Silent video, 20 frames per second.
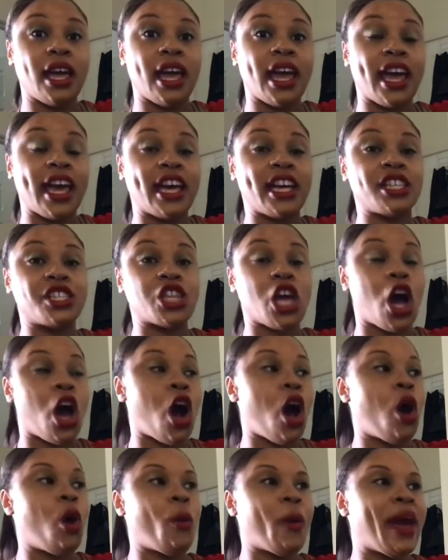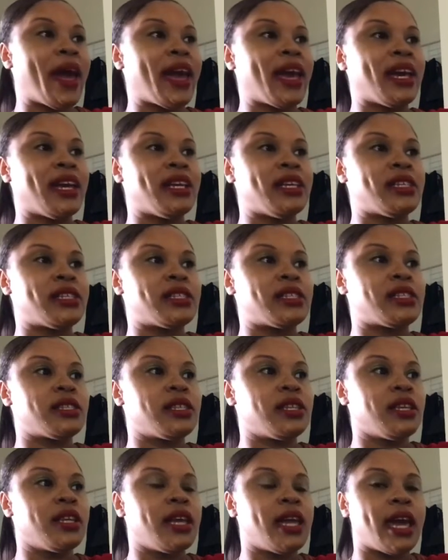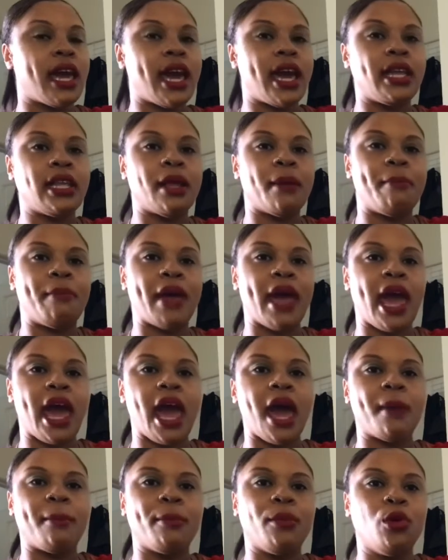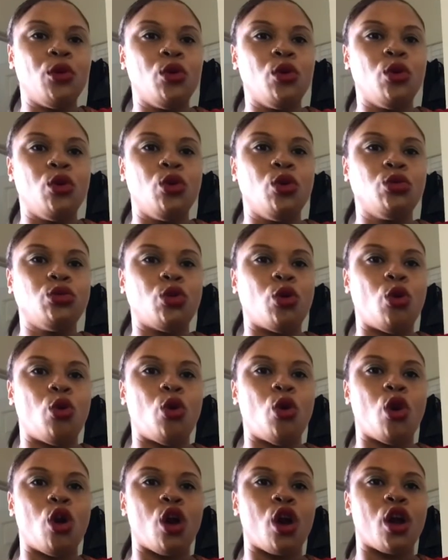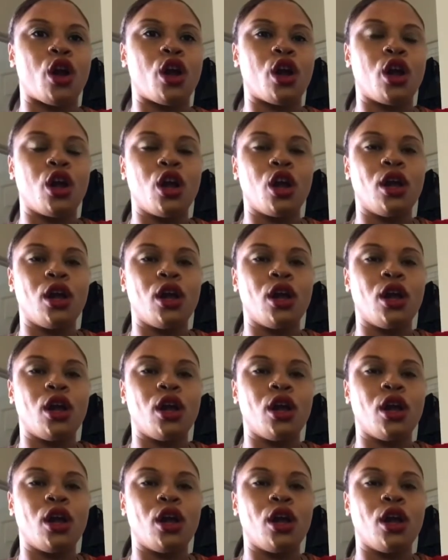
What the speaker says: is always in a bad mood or